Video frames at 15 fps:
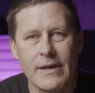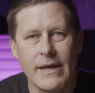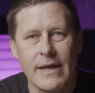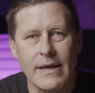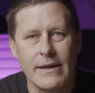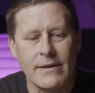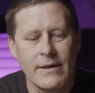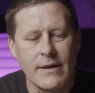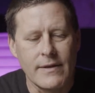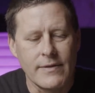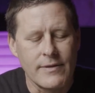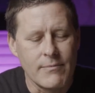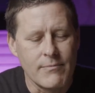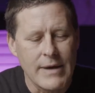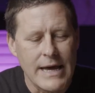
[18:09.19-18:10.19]
And
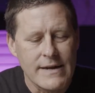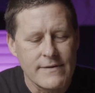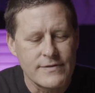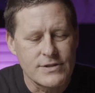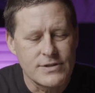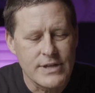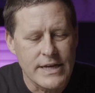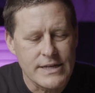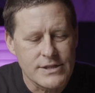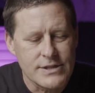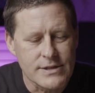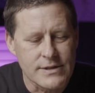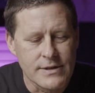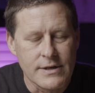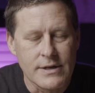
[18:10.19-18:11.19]
the
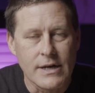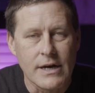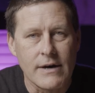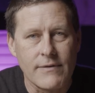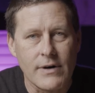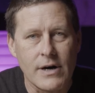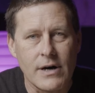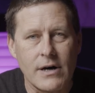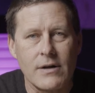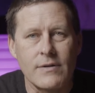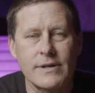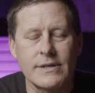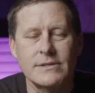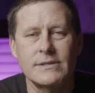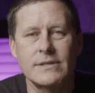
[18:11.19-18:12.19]
manifestation of all
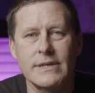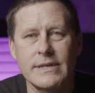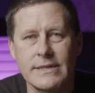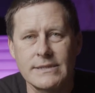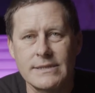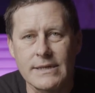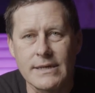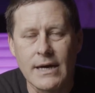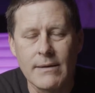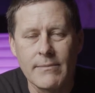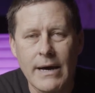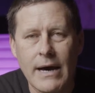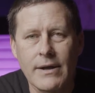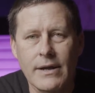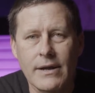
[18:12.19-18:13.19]
these things that come
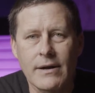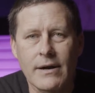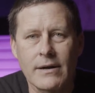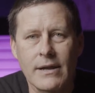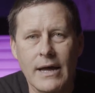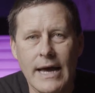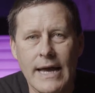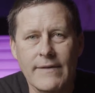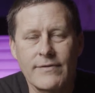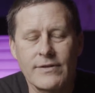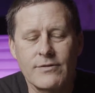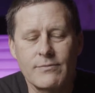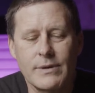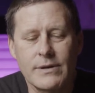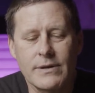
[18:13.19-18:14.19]
out in our life
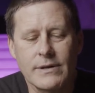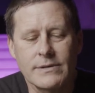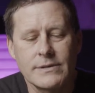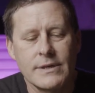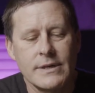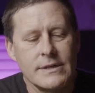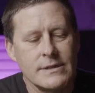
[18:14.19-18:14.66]
is because